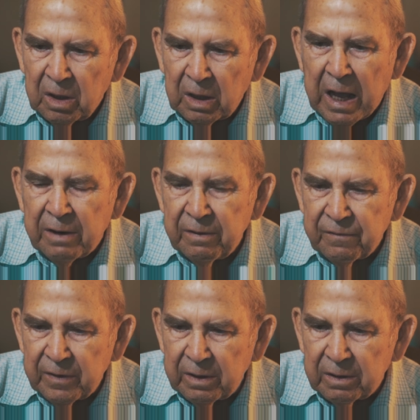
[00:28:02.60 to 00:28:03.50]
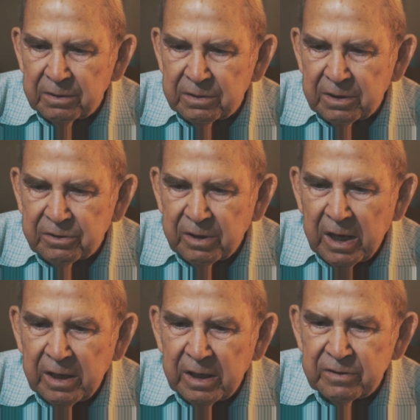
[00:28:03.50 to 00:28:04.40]
Lowry Field, to
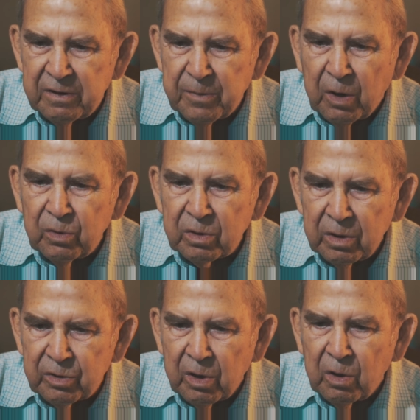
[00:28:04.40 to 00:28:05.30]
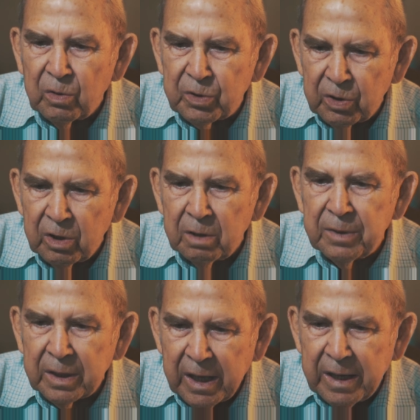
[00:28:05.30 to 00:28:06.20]
train as remote control turret
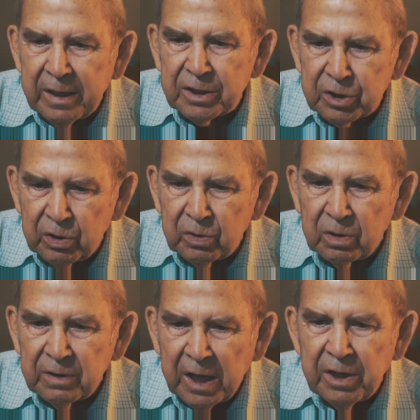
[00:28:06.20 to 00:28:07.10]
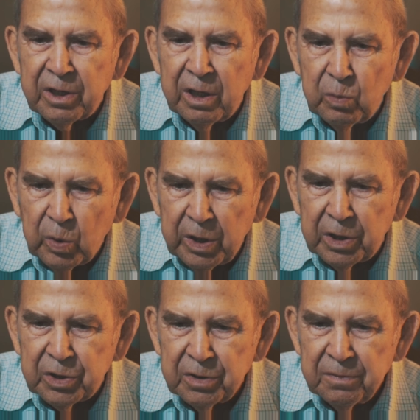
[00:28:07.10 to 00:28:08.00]
mechanic school, 18
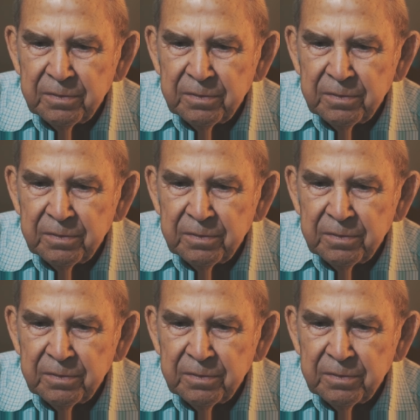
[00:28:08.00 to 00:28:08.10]
weeks.